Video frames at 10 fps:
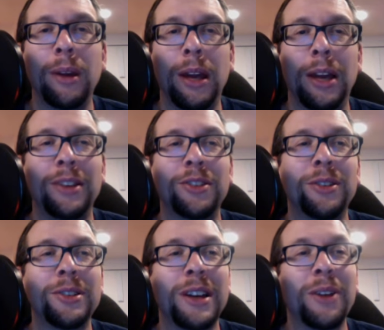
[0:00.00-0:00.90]
And it
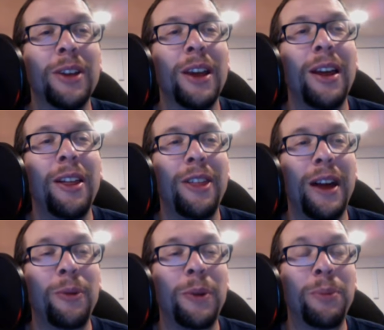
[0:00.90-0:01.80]
turns out
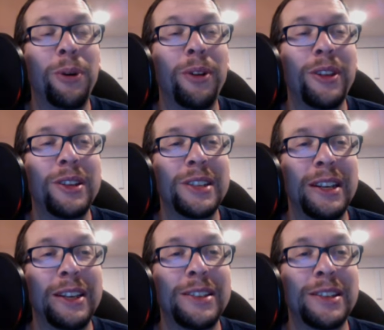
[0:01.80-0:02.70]
that we put this
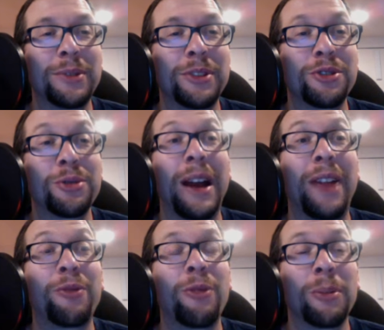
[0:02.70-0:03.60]
in is equal to true at
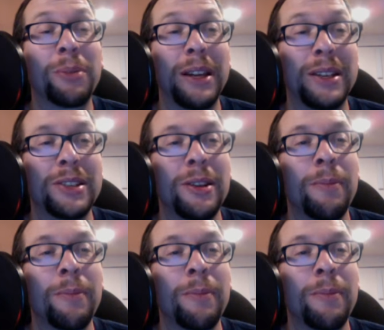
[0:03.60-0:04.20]
the wrong place.